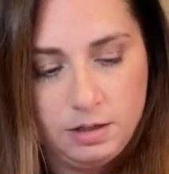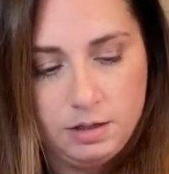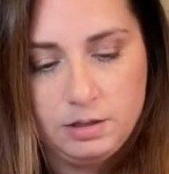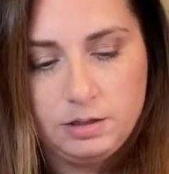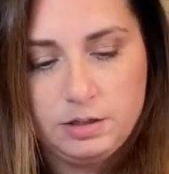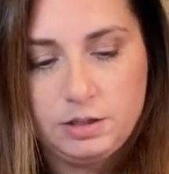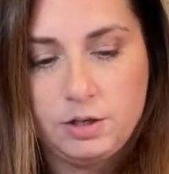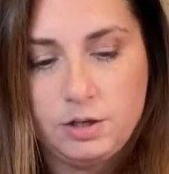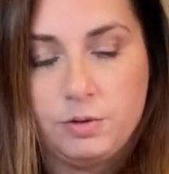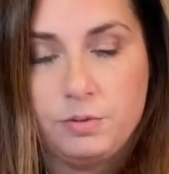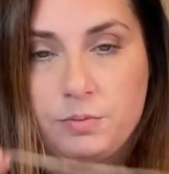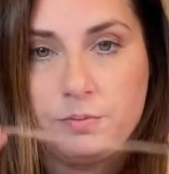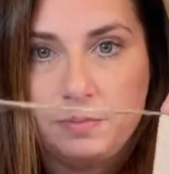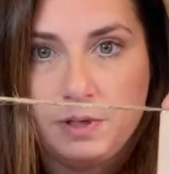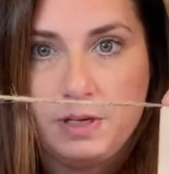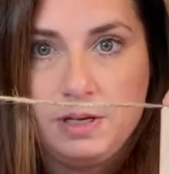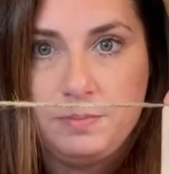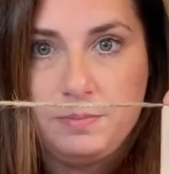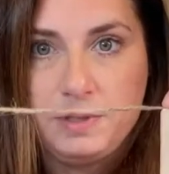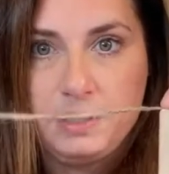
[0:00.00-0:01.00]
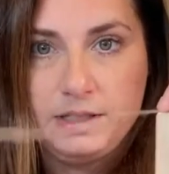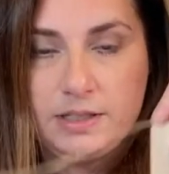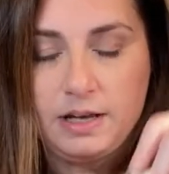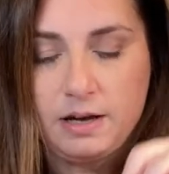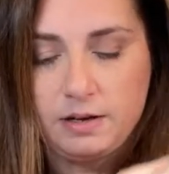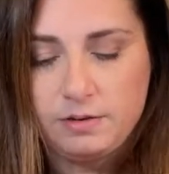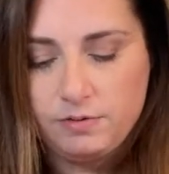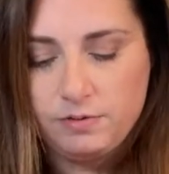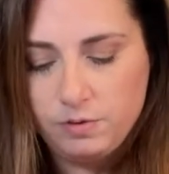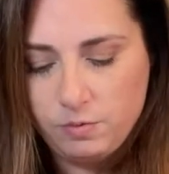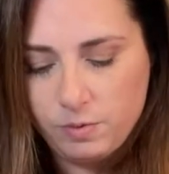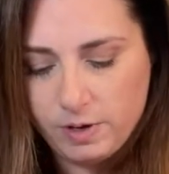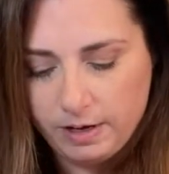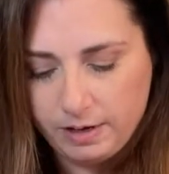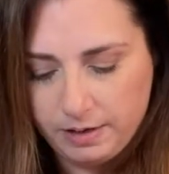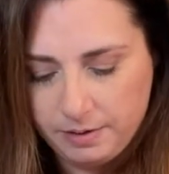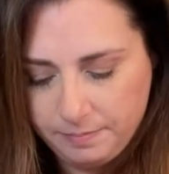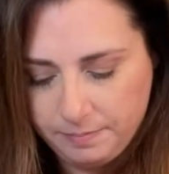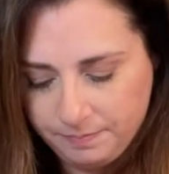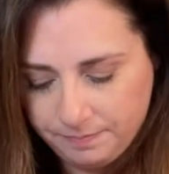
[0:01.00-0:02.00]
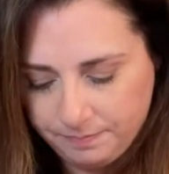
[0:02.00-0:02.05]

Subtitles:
So keep this out of the way.